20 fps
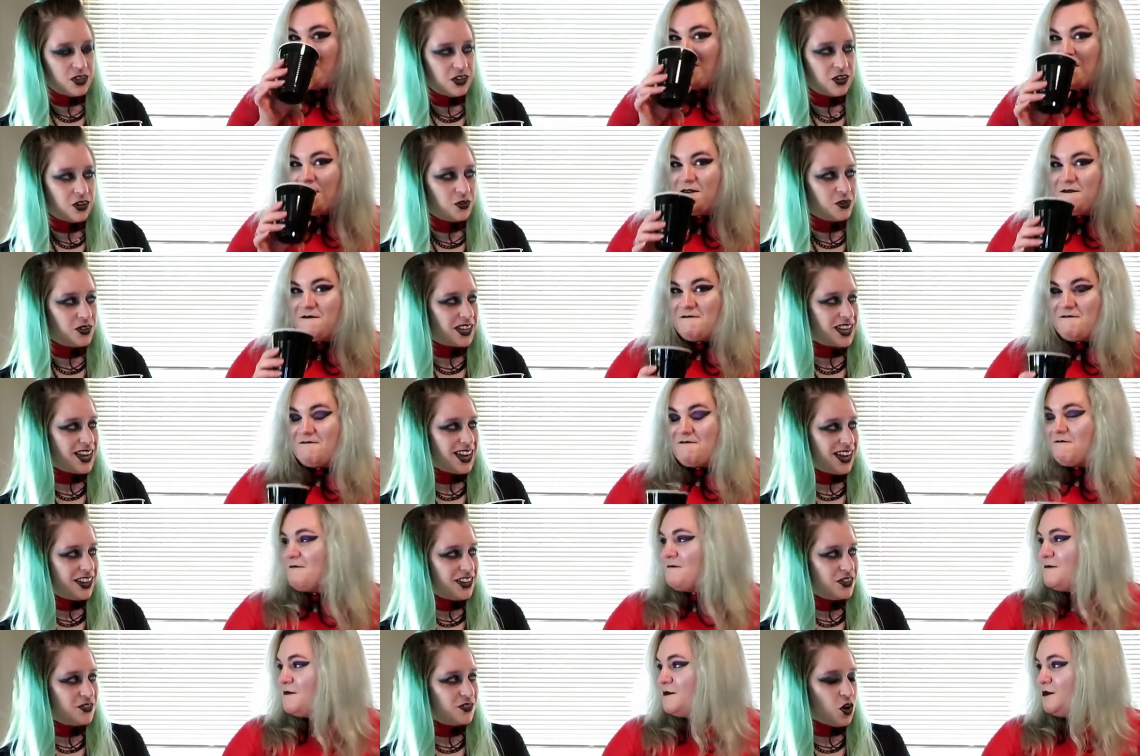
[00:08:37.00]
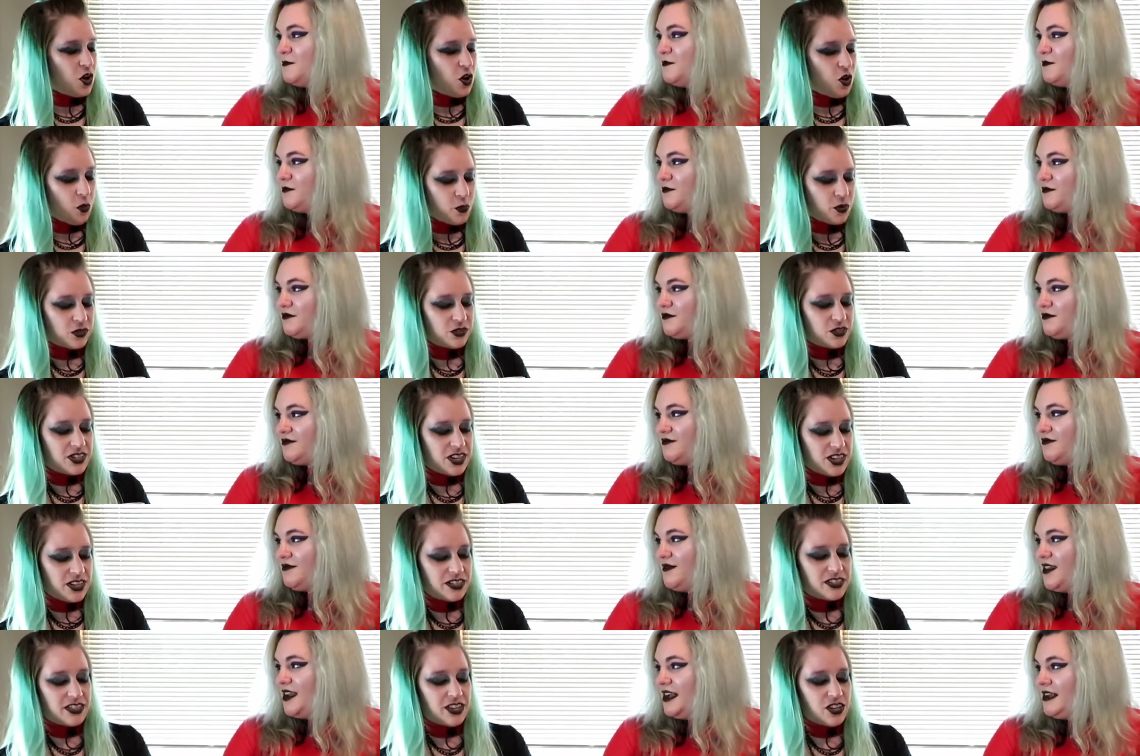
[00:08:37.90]
Speaker 1: you know, it kind of
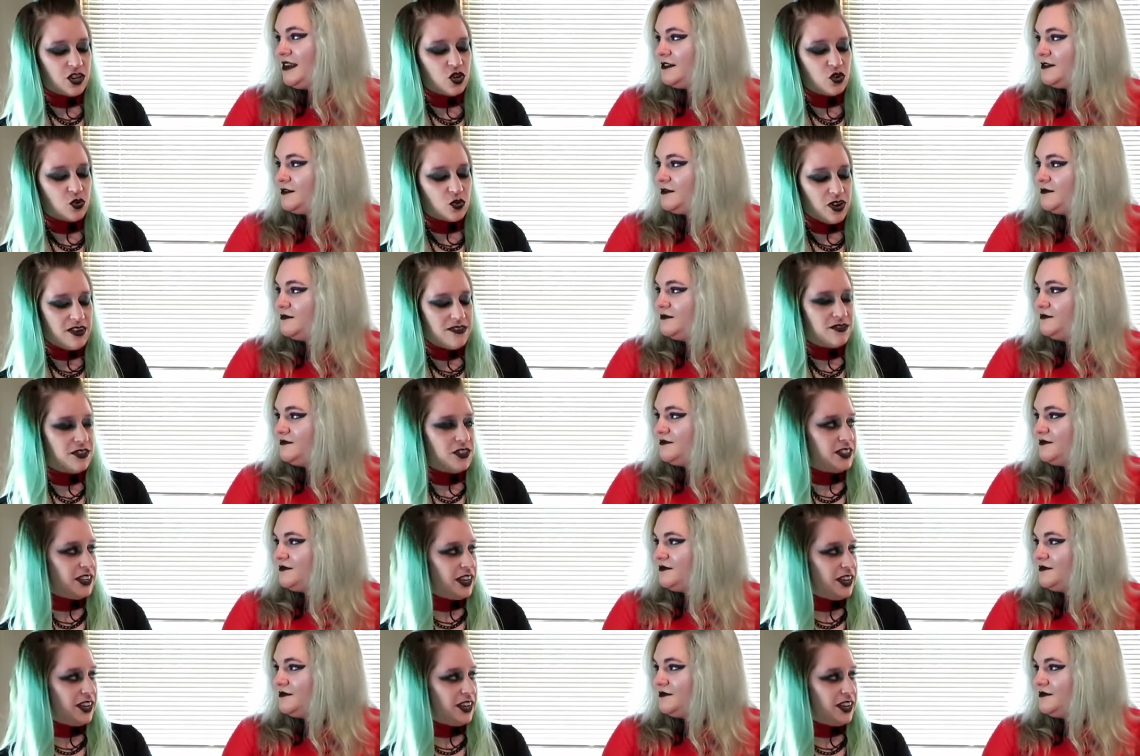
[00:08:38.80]
almost tastes like a Grateful